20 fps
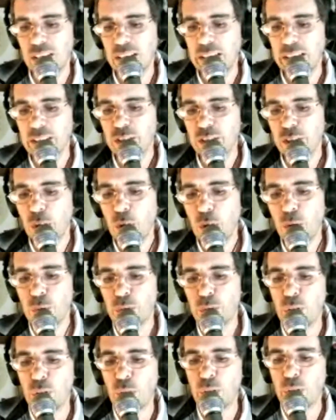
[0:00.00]
So
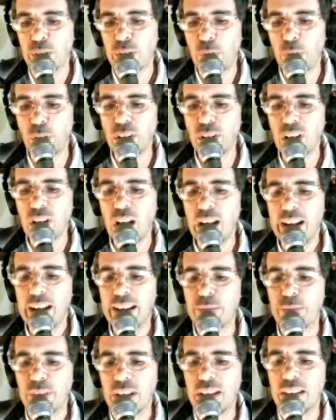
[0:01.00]
if archive
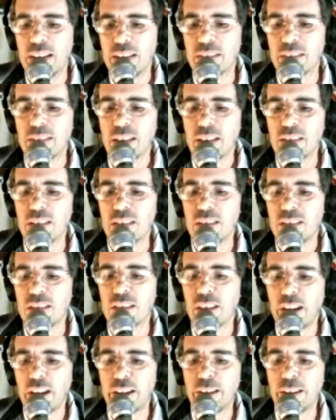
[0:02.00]
doesn't
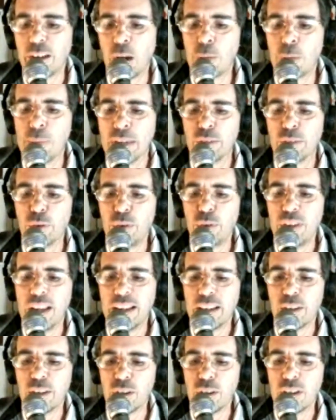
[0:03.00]
do you any
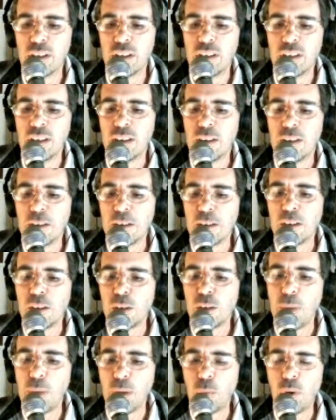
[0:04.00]
good, you
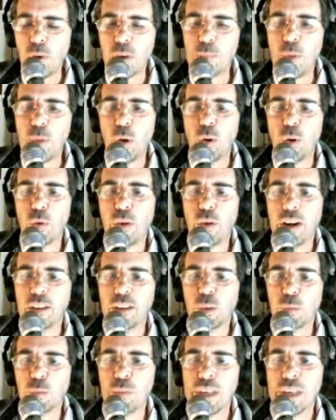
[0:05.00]
might want to poke around a
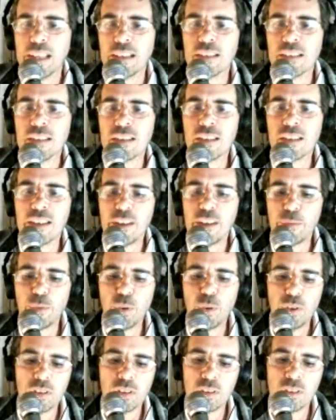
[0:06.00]
little bit and see if
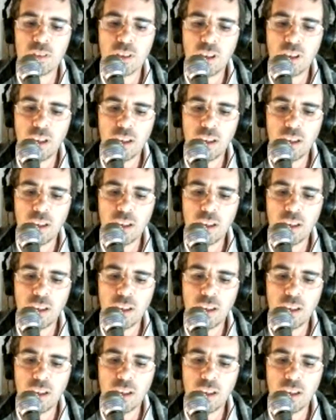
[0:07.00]
you can